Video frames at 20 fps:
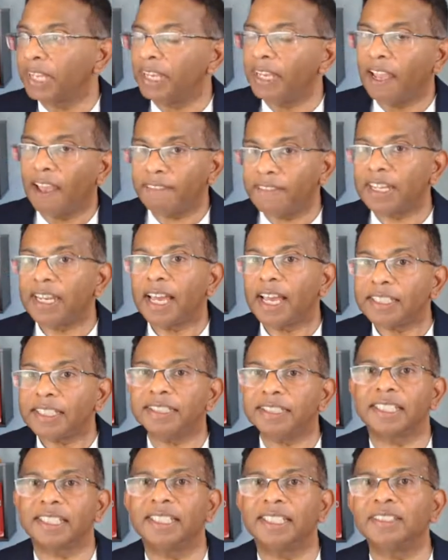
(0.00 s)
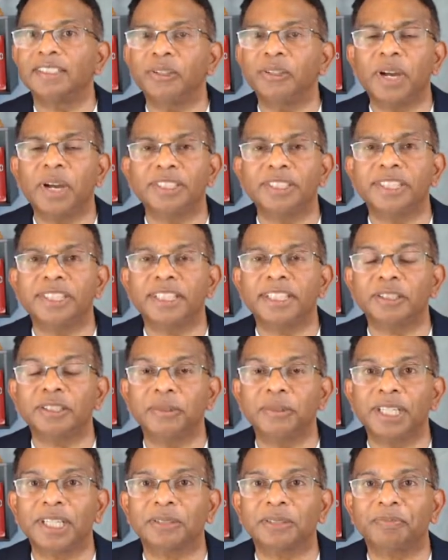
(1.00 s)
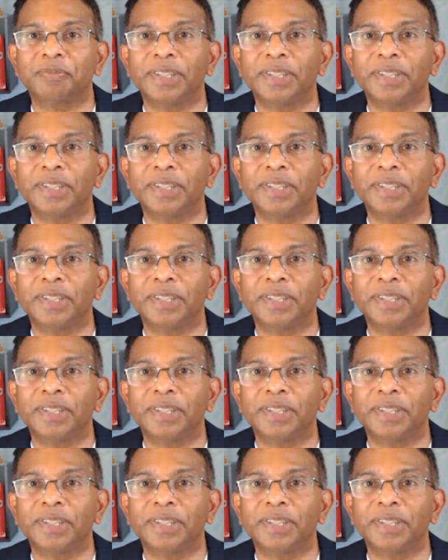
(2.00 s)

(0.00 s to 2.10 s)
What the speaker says: And the last thing is, who actually does the work?